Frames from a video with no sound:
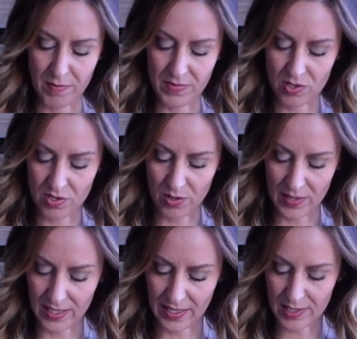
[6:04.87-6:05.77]
So
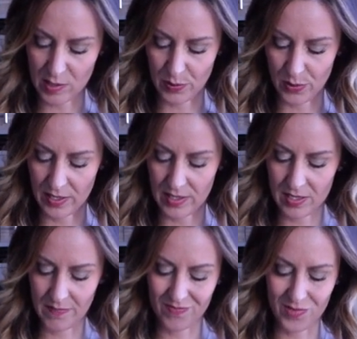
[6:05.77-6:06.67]
I like to put
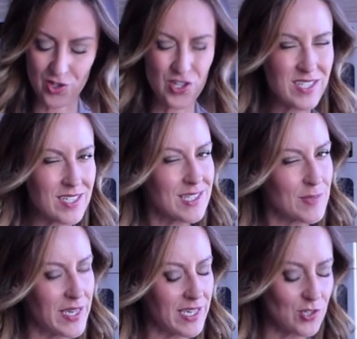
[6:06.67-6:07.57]
just a
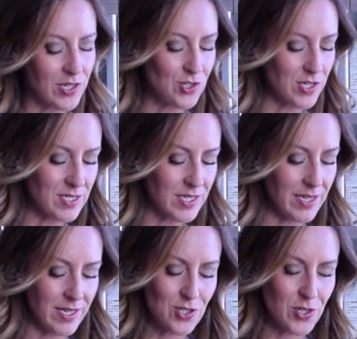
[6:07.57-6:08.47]
smidge, like just a hint.